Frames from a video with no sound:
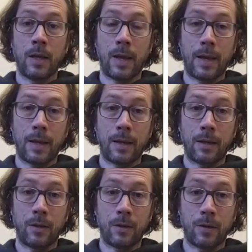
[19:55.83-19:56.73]

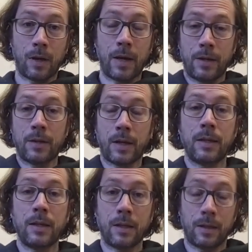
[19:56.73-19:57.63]
And I had an
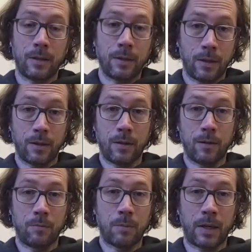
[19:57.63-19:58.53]
idea
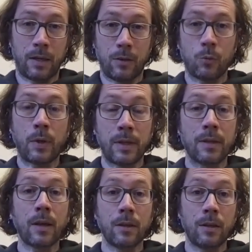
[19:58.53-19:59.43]
back in
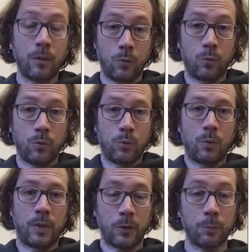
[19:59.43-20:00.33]
2019 to
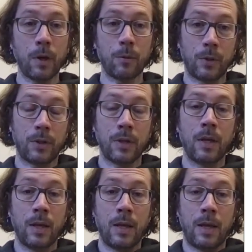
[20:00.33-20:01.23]
an experiment.
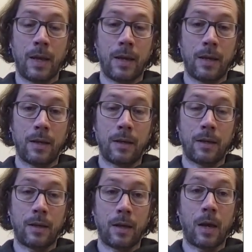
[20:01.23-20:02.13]
And
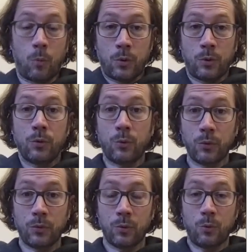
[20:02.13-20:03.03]
I wanted
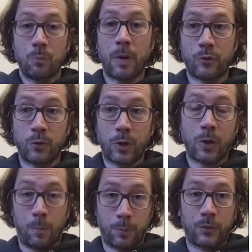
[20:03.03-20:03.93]
to measure the
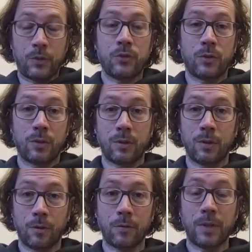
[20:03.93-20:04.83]
composition
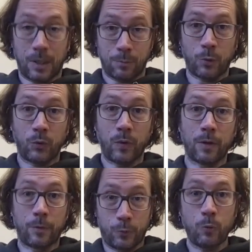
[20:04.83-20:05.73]
of the atmosphere
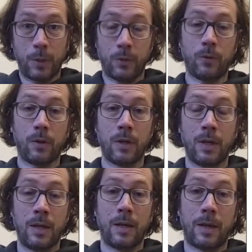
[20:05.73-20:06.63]
of Jupiter.
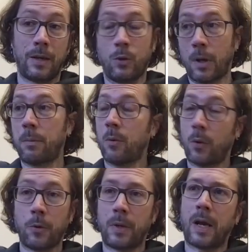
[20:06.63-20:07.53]
And you might be
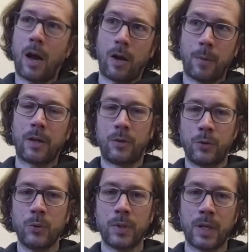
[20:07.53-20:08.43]
wondering, how am I going to
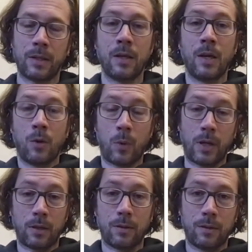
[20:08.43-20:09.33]
do that?
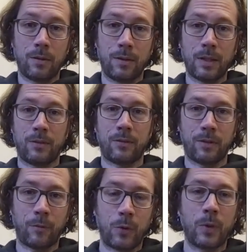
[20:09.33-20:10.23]
Well, let's
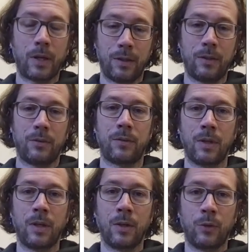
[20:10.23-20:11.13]
have a look at this.
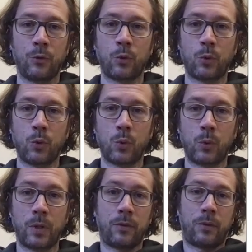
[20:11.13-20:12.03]
So
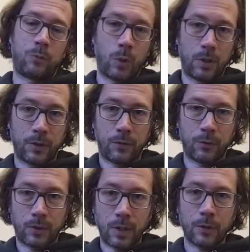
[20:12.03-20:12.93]
this is, well, this is
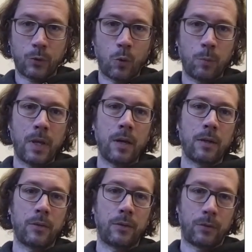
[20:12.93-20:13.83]
a telescope there,
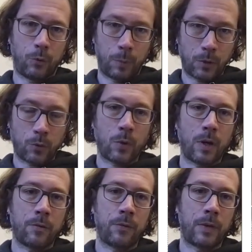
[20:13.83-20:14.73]
this is a
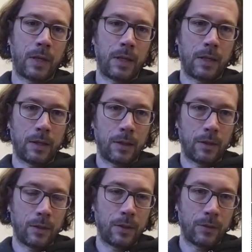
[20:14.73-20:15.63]
spectrograph, and
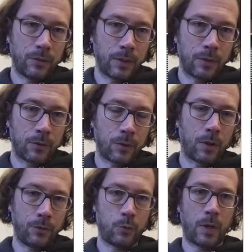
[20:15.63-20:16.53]
this is
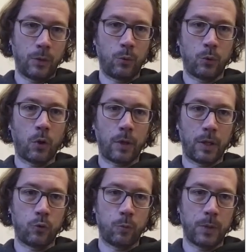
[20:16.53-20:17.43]
us trying to
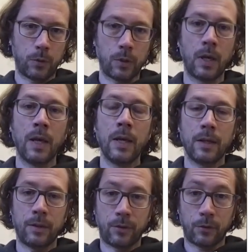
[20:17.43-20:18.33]
target Jupiter.
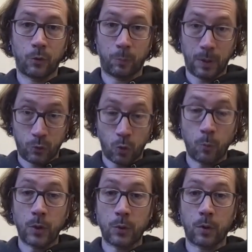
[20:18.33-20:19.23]
This is a spectrum
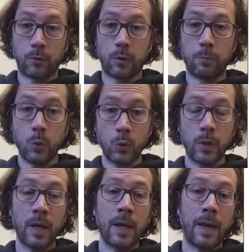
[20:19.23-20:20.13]
we took of the
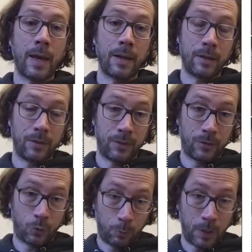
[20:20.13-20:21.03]
moon, and this is
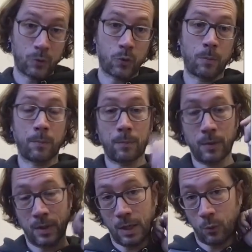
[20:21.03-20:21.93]
a spectrum
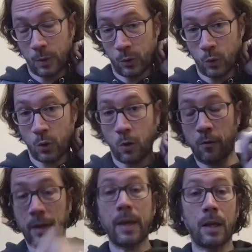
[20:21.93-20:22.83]
that we took of
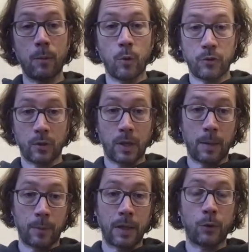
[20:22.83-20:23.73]
a calibration
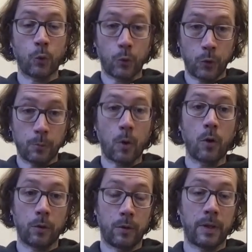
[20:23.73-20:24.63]
lamp, a
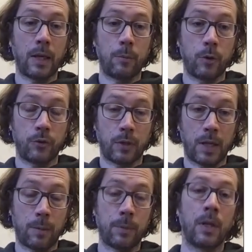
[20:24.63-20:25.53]
thorium-argon calibration
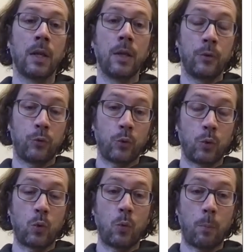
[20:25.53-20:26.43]
lamp.
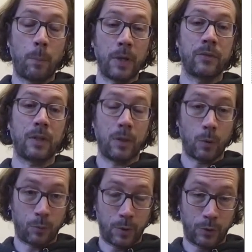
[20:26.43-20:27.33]
So basically
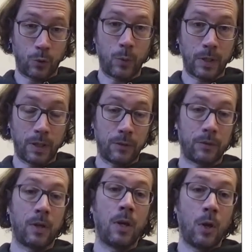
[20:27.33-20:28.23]
what we're doing
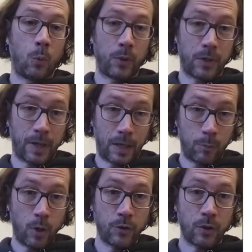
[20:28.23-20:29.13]
is, with the
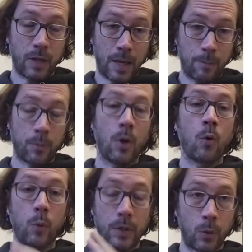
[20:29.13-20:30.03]
calibration lamp,
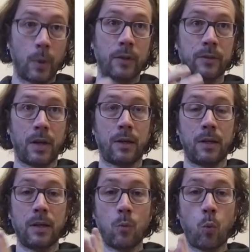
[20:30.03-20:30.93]
we know
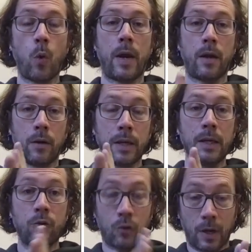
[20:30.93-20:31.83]
exactly where
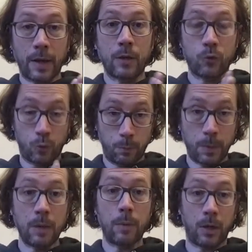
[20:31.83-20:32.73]
each line should
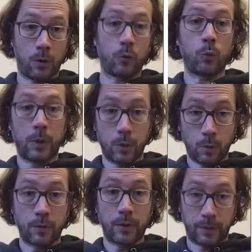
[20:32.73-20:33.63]
be because we
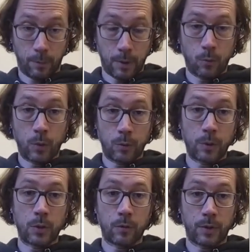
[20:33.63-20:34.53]
know of this chemical. We
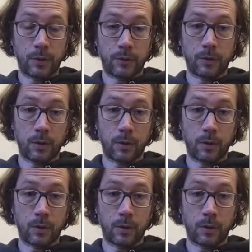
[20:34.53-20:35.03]
know of this.